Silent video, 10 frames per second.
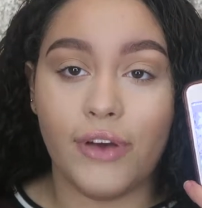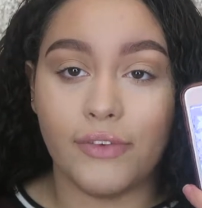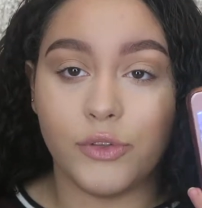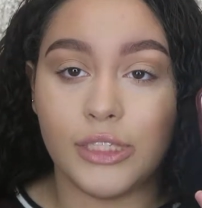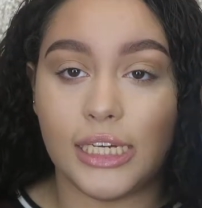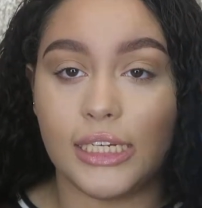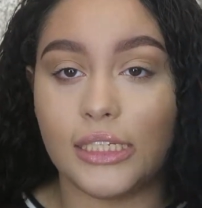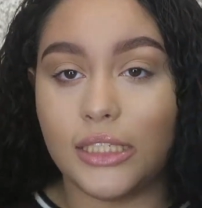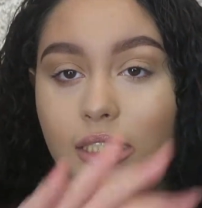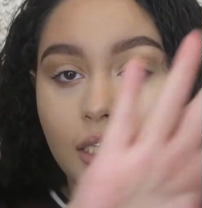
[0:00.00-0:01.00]

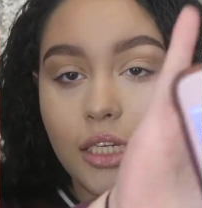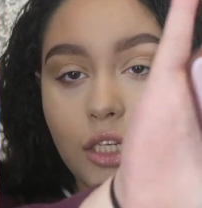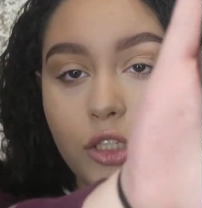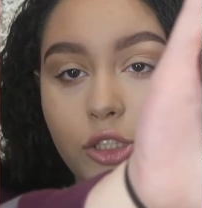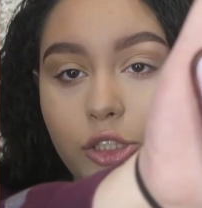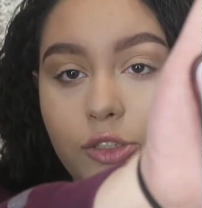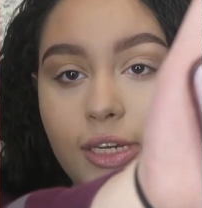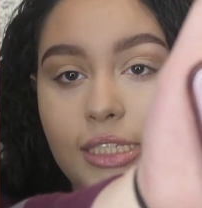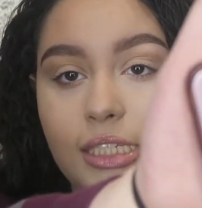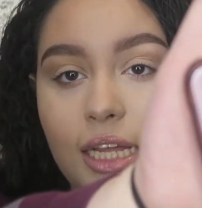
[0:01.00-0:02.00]
5:06. Do you
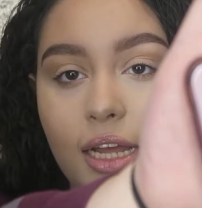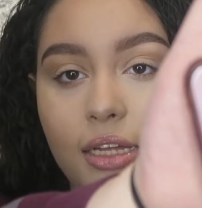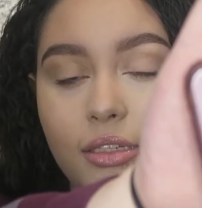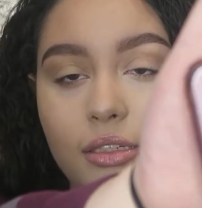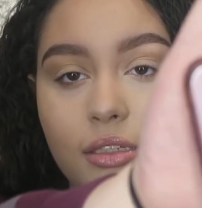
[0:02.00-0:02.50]
guys see that?